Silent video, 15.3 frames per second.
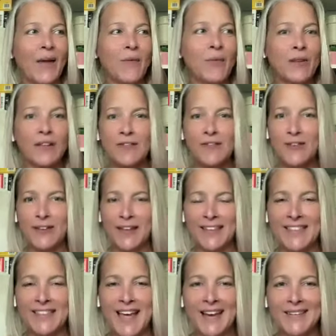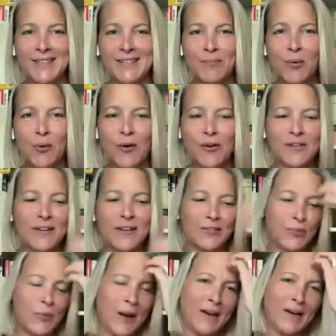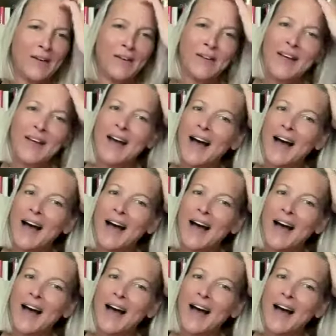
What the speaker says: I really feel like that is important as well.